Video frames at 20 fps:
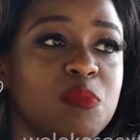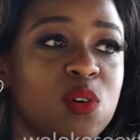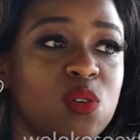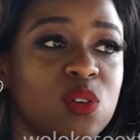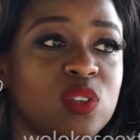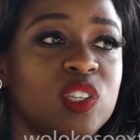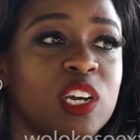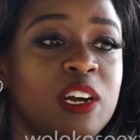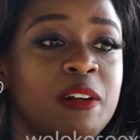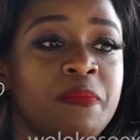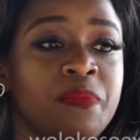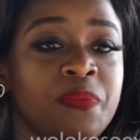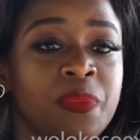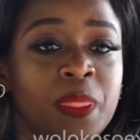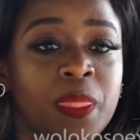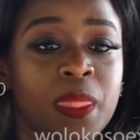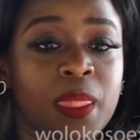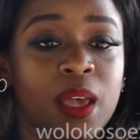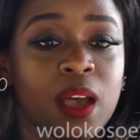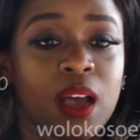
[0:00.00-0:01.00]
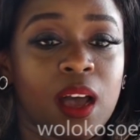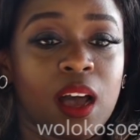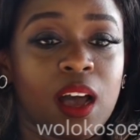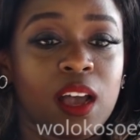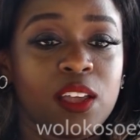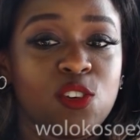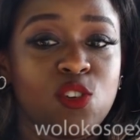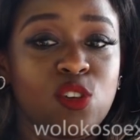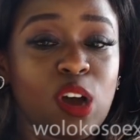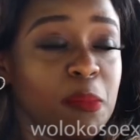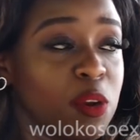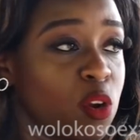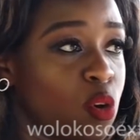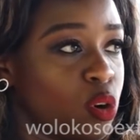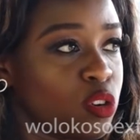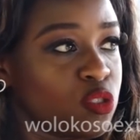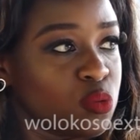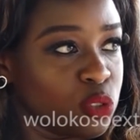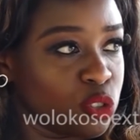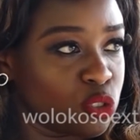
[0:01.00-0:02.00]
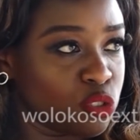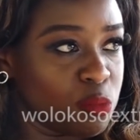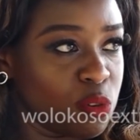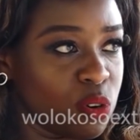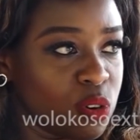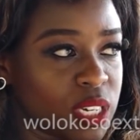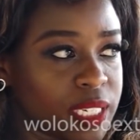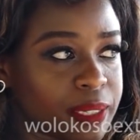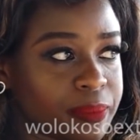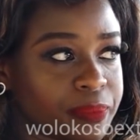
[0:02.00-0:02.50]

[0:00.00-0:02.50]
because, I'm in court with Shumuk.